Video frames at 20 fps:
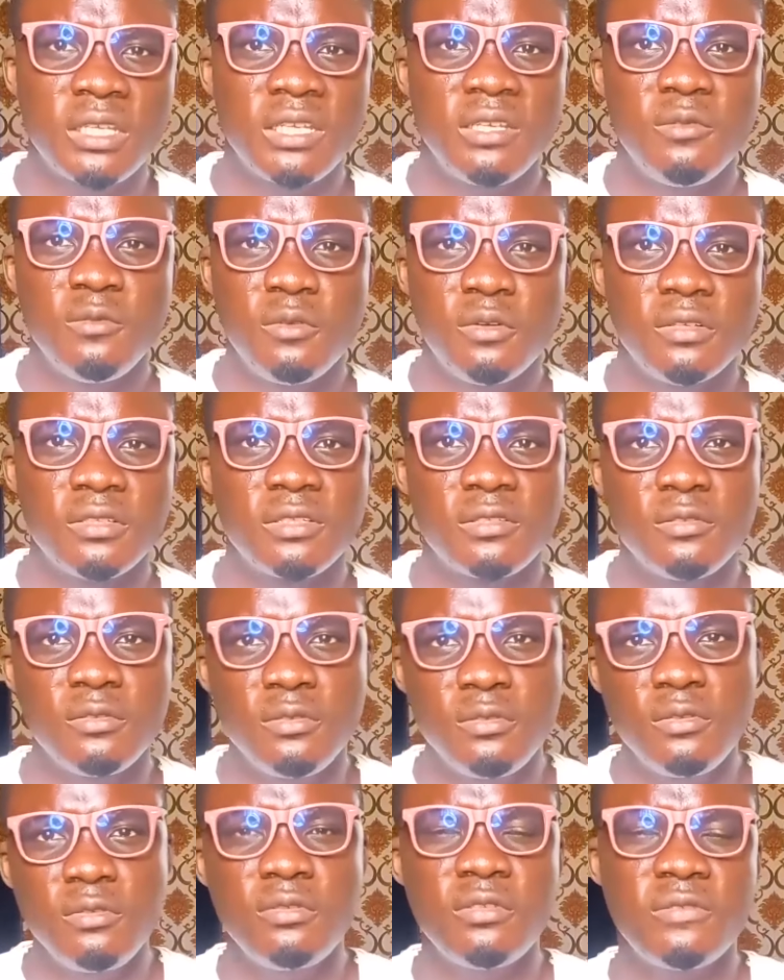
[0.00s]
keywords to
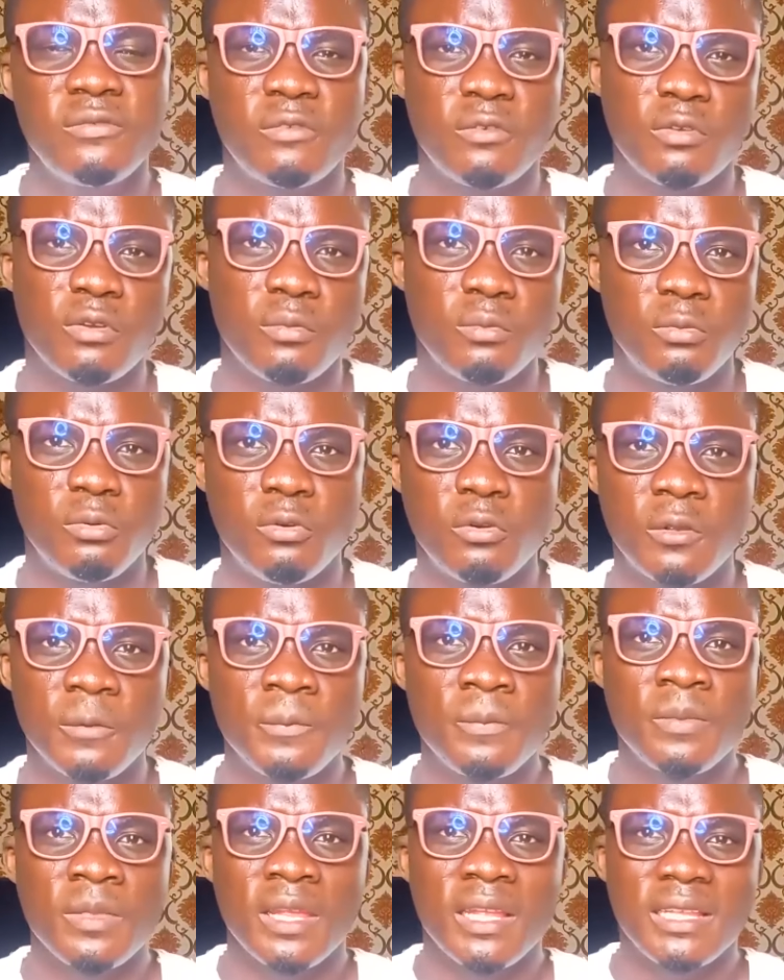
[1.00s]
use for your book,
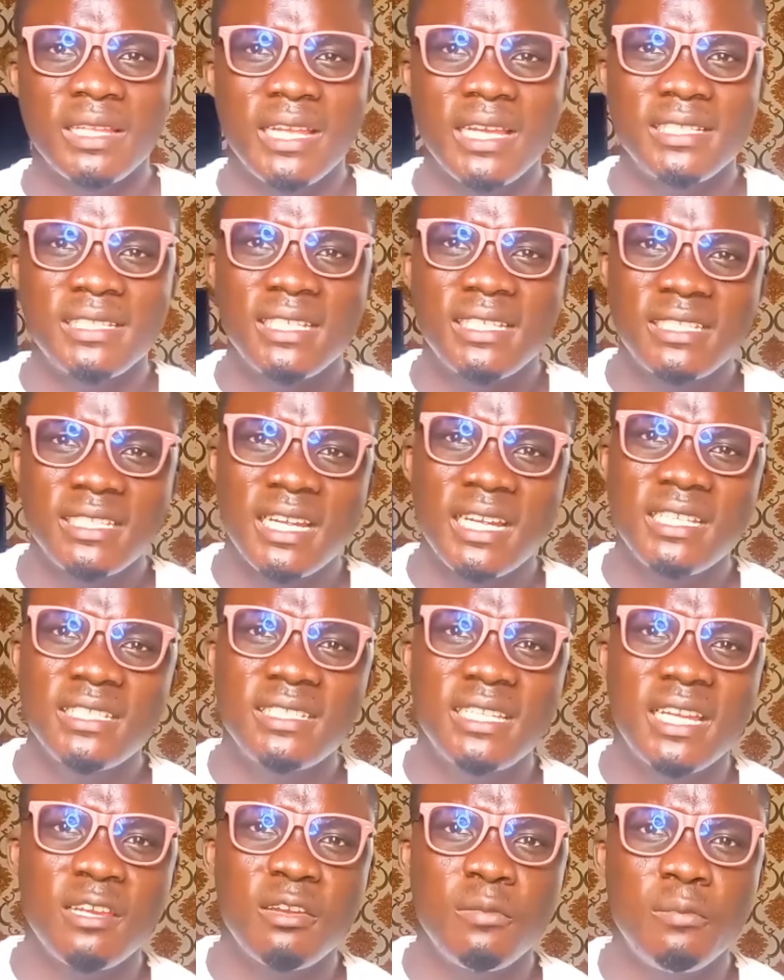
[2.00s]
there's a chance
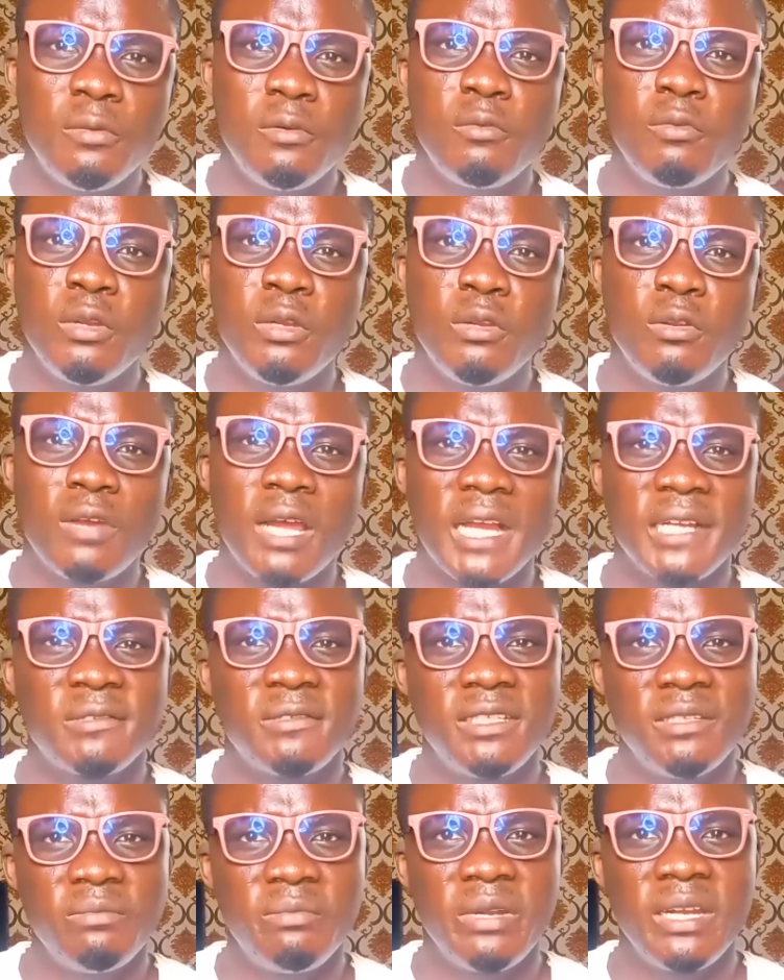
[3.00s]
that your book will not
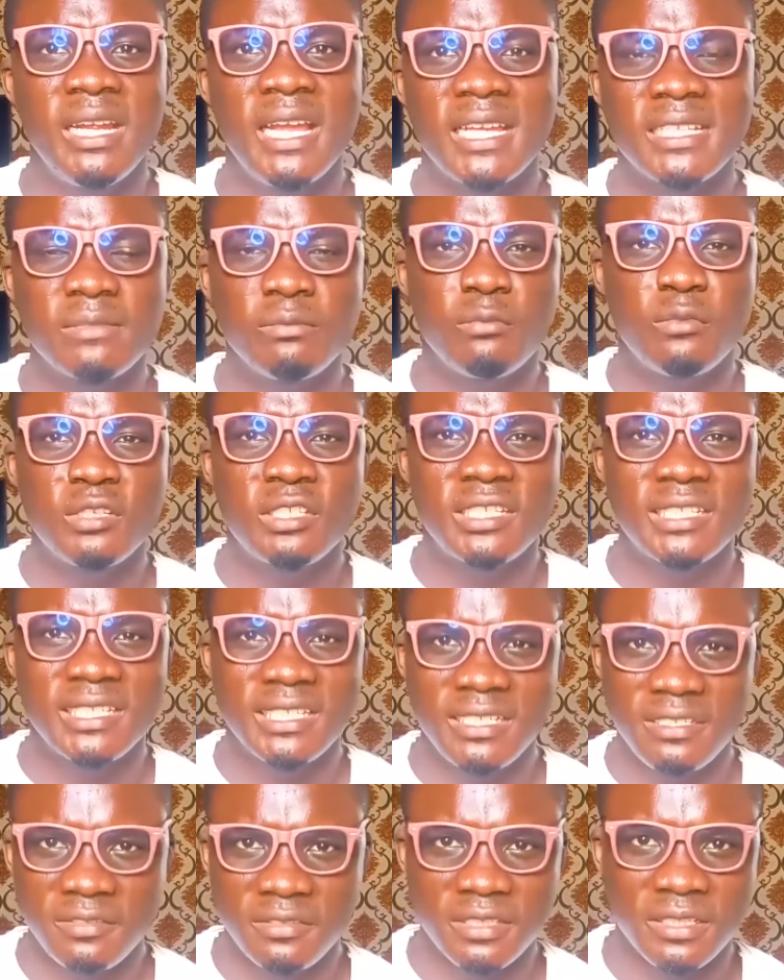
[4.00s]
actually bring as much
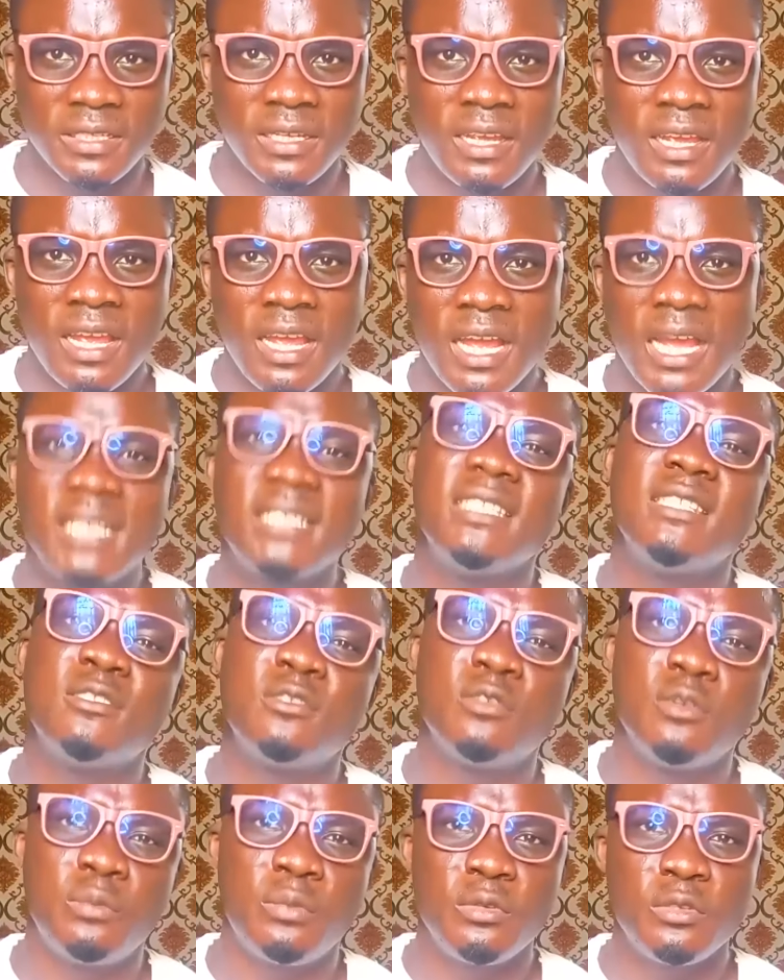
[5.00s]
sales as it's
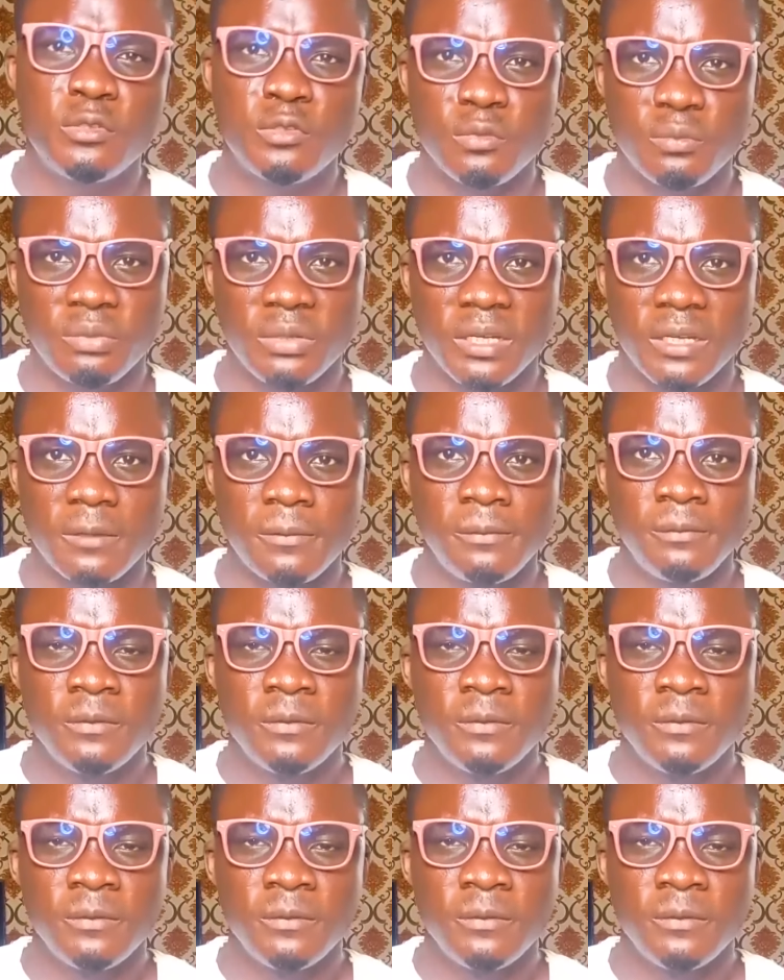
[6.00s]
supposed to bring.